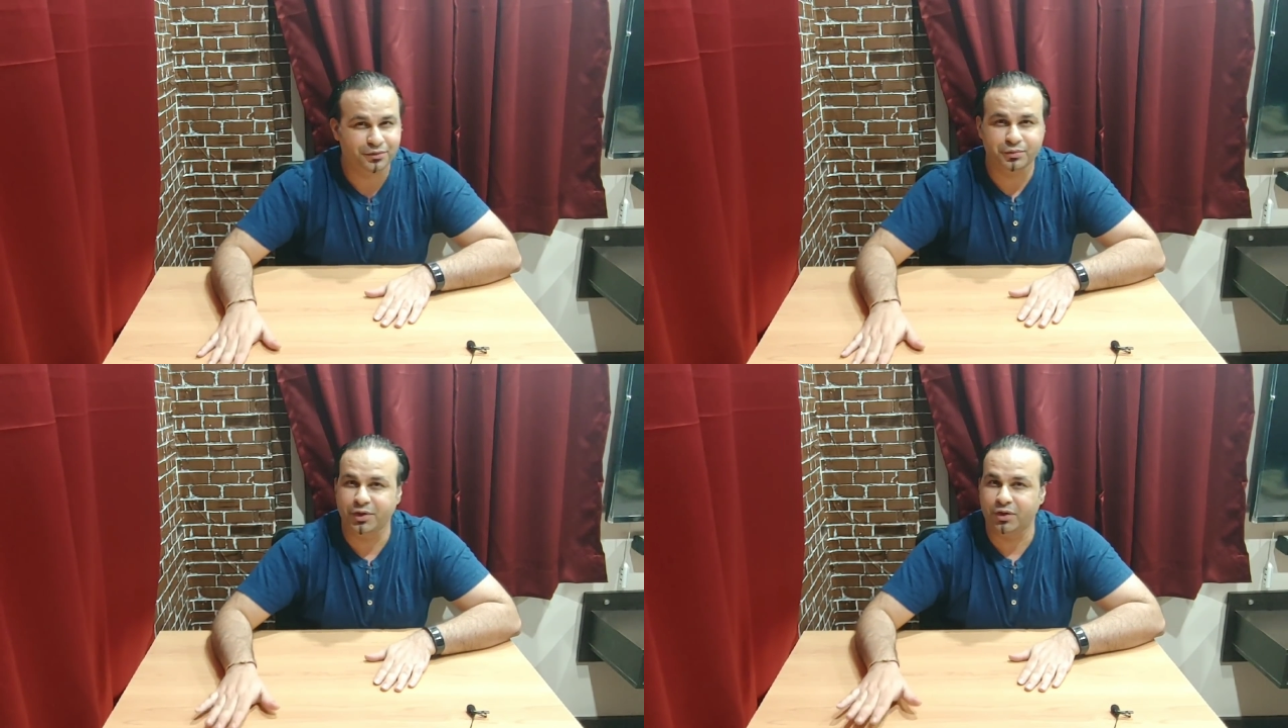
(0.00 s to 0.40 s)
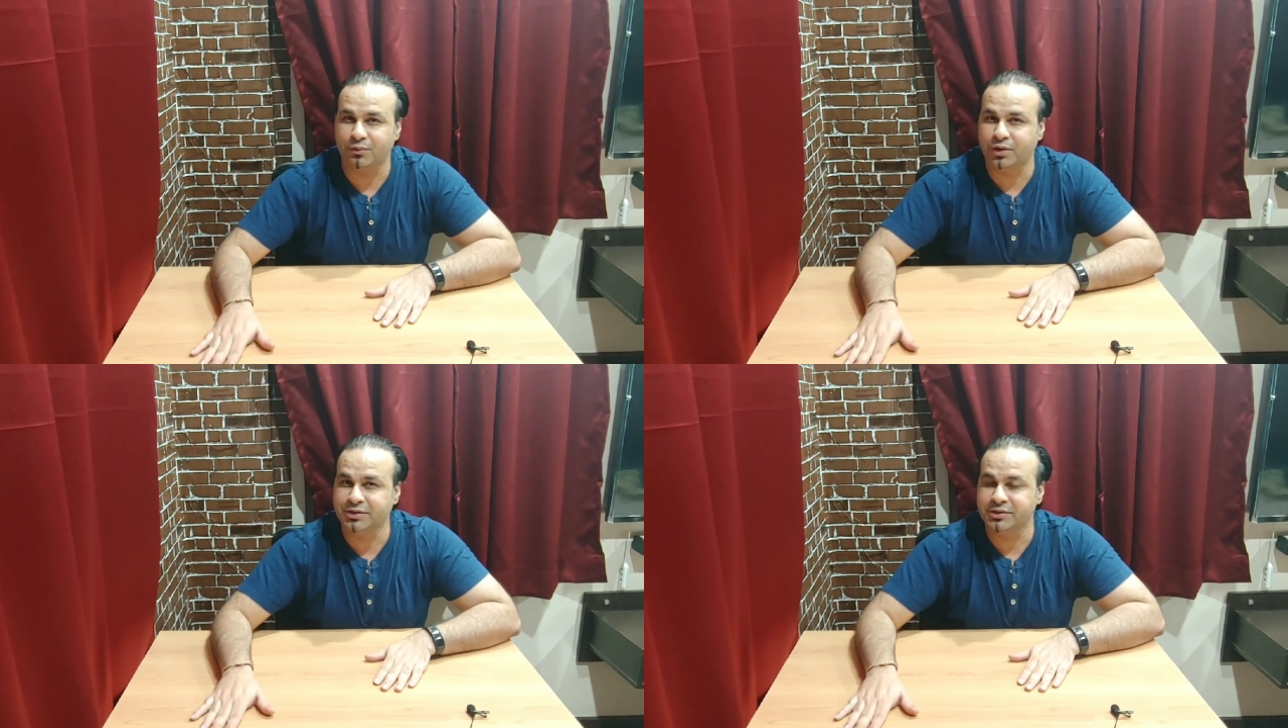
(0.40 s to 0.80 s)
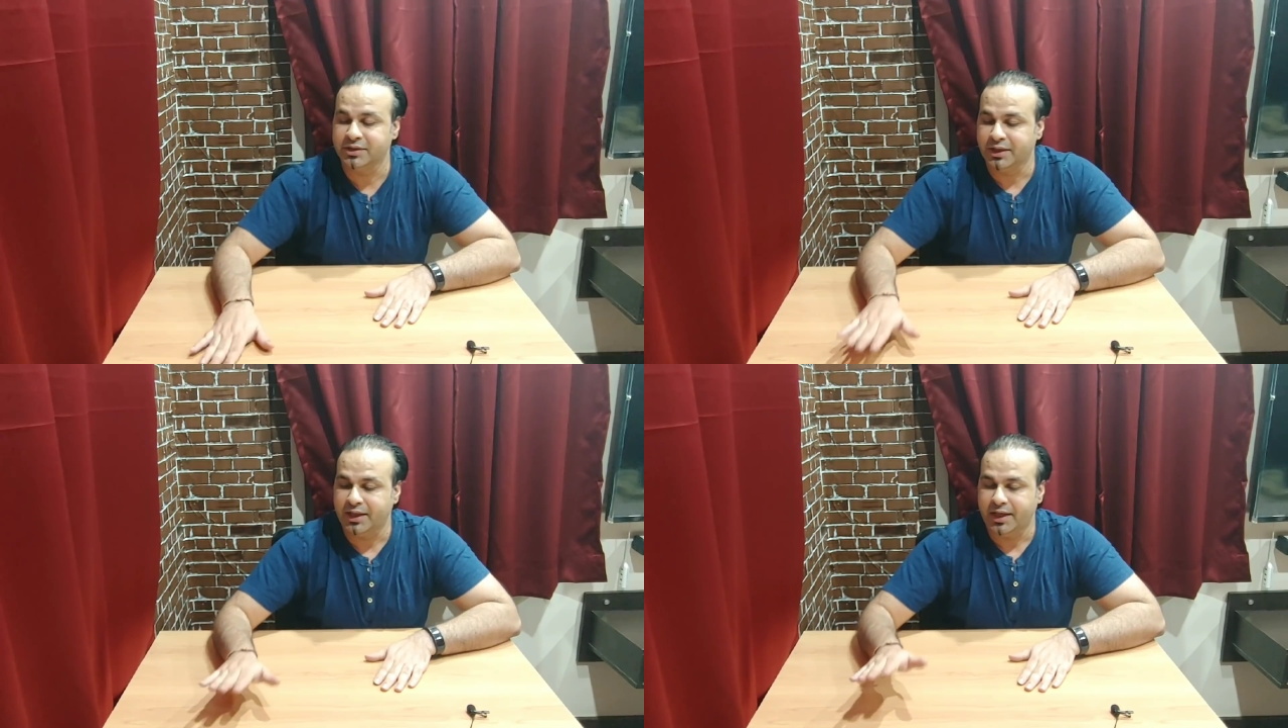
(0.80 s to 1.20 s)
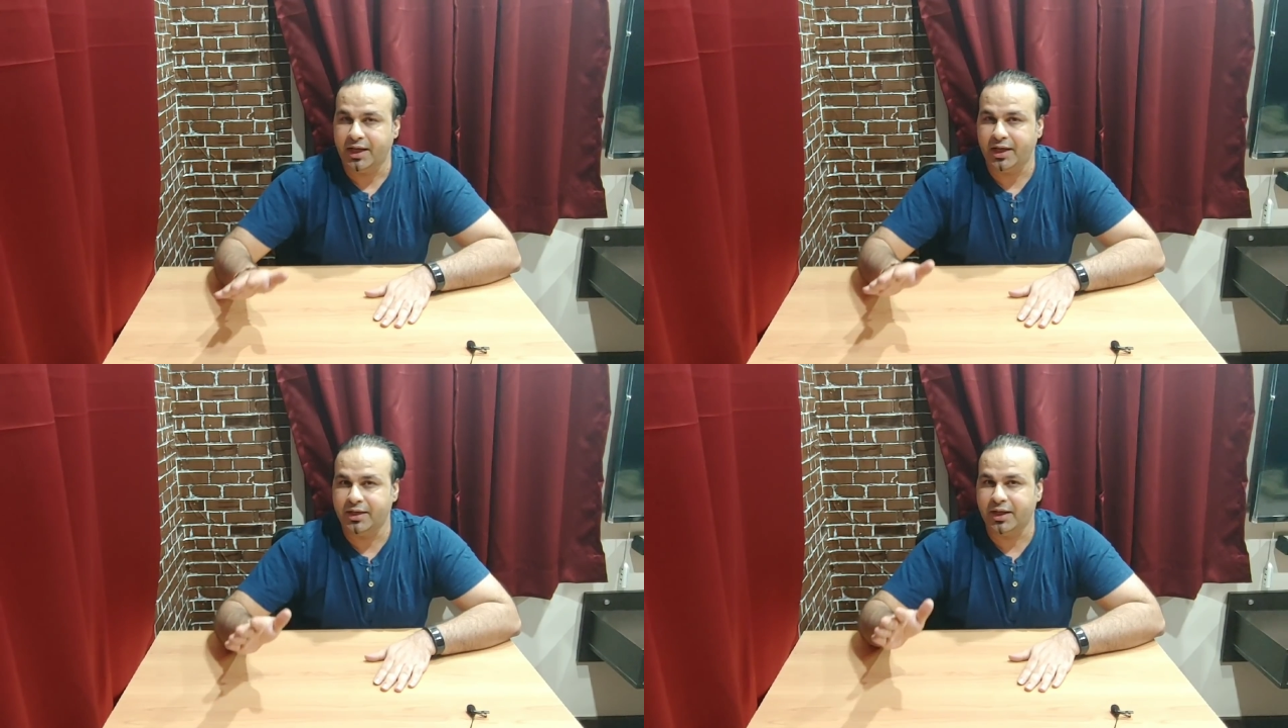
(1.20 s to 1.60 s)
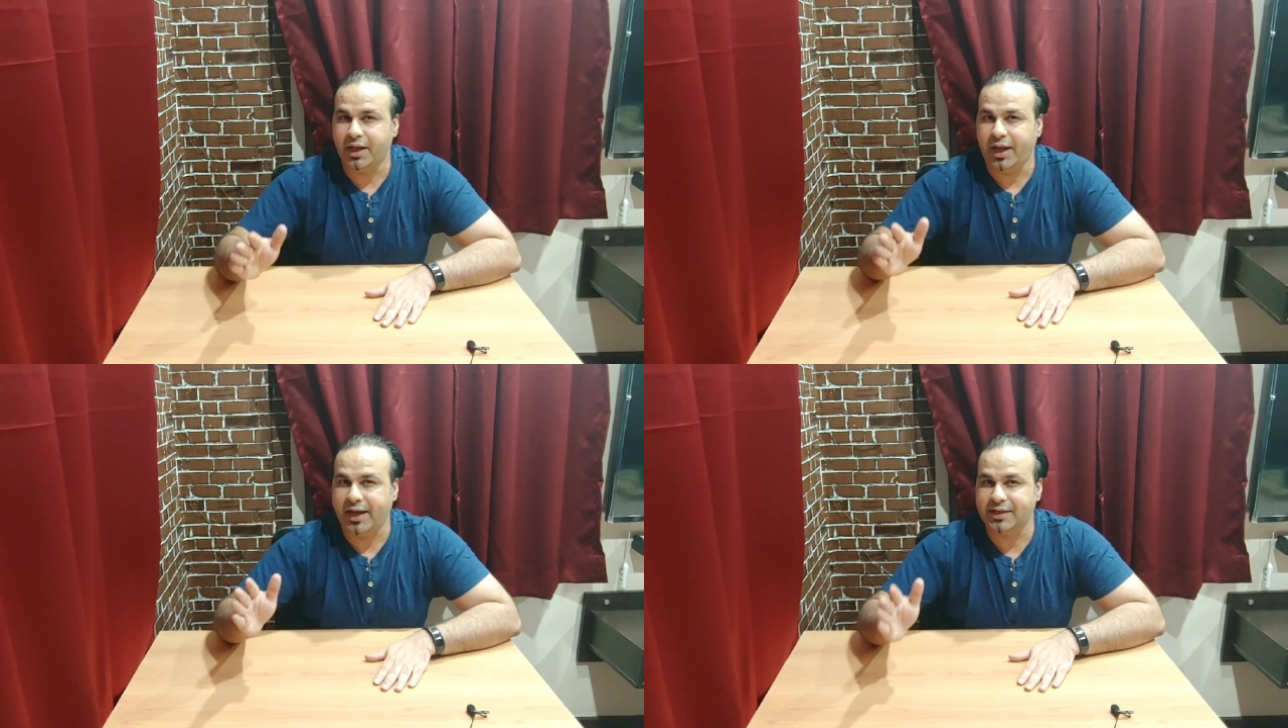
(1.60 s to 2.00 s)
3 onwards and
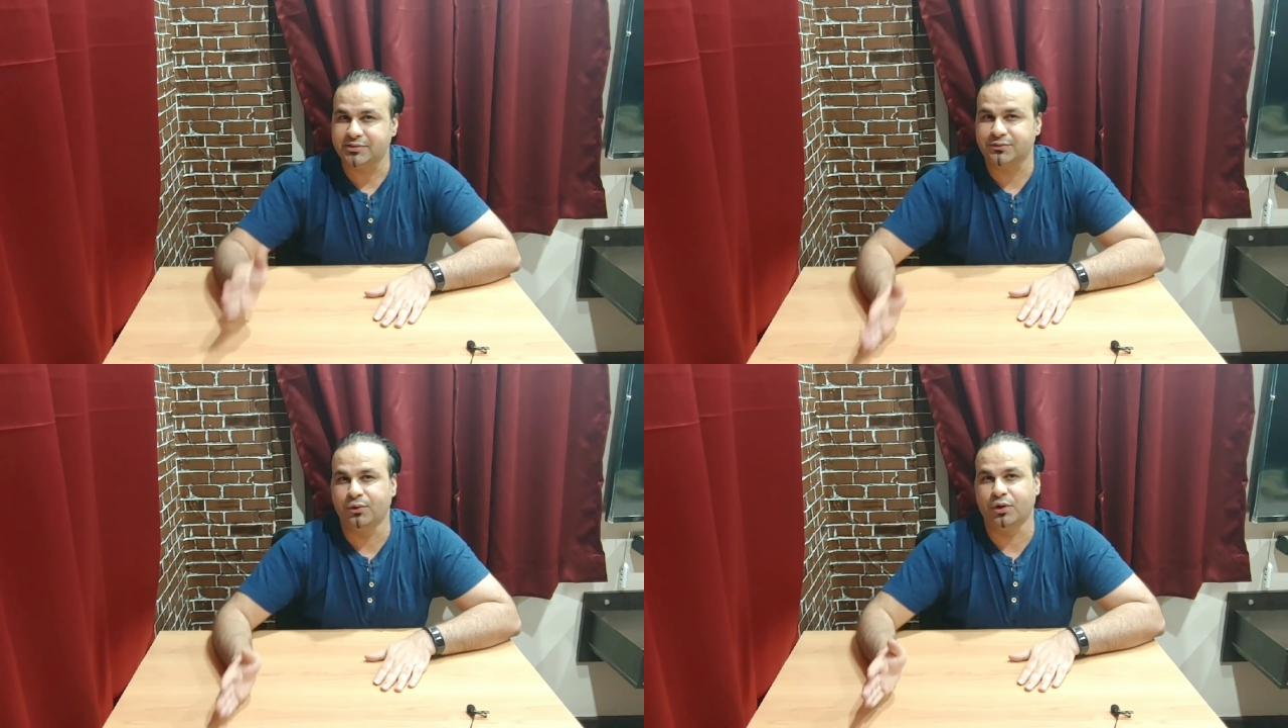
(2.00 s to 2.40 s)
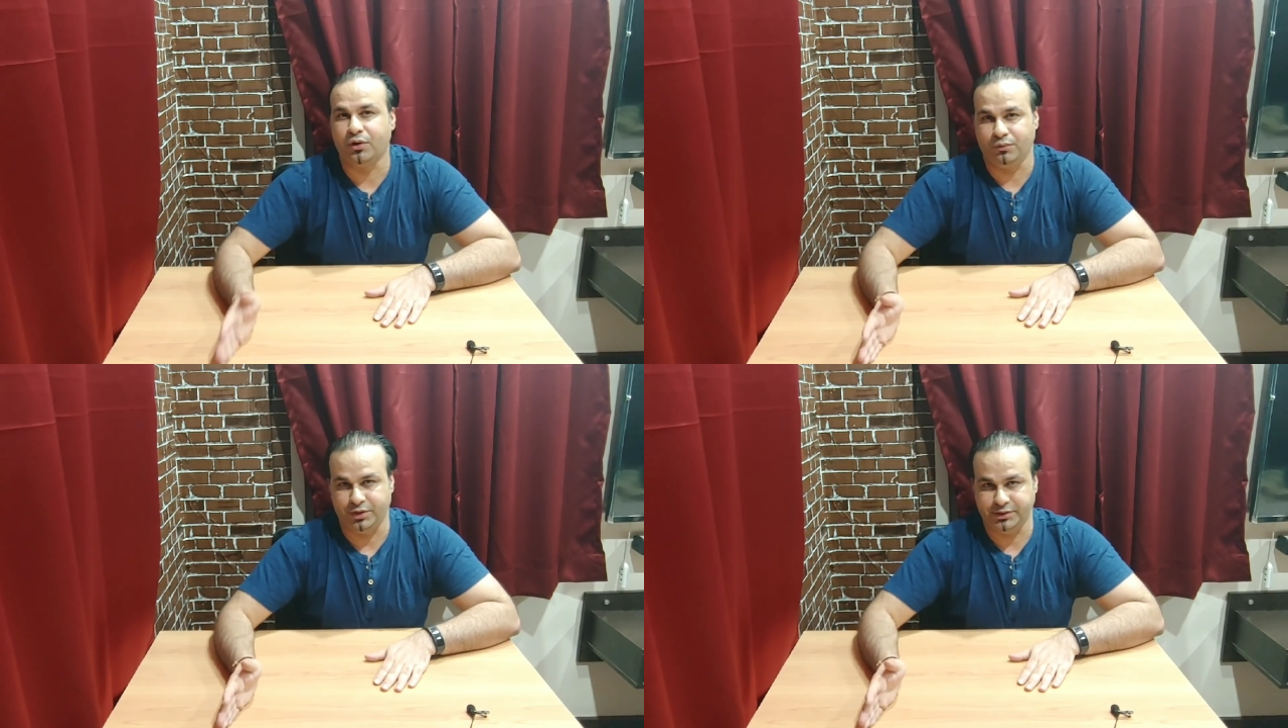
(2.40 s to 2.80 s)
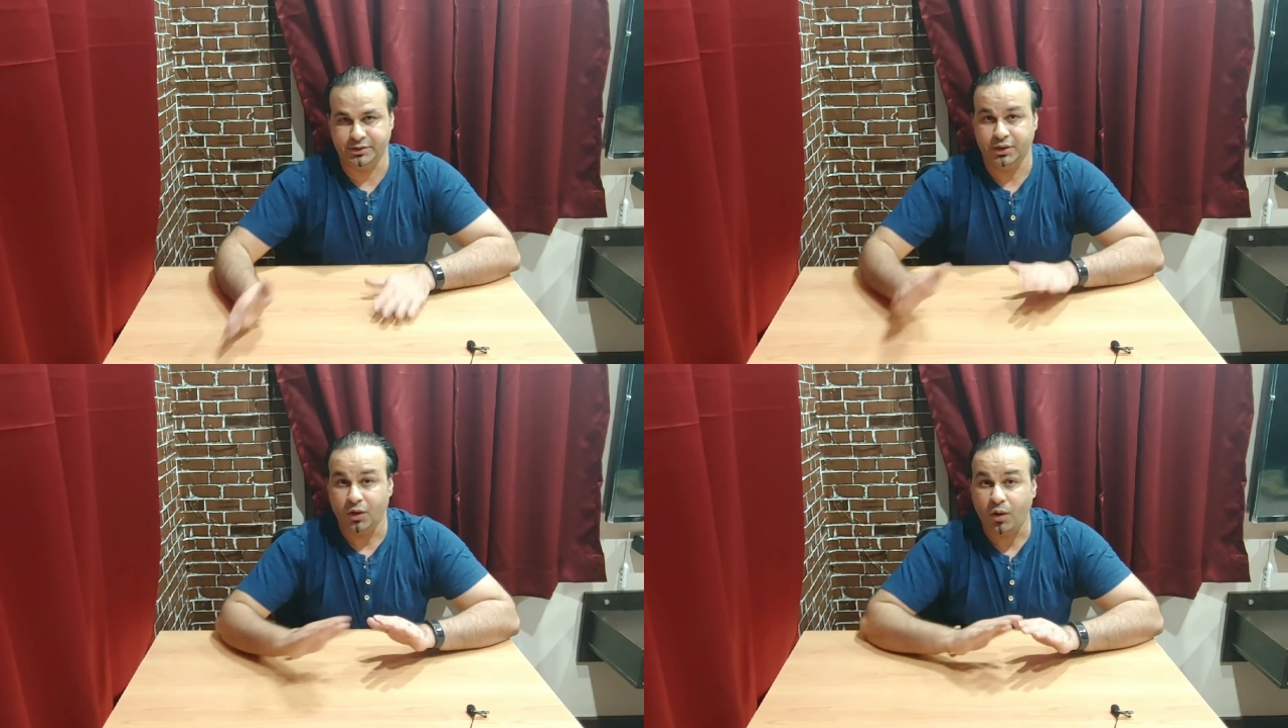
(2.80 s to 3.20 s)
S4 onwards.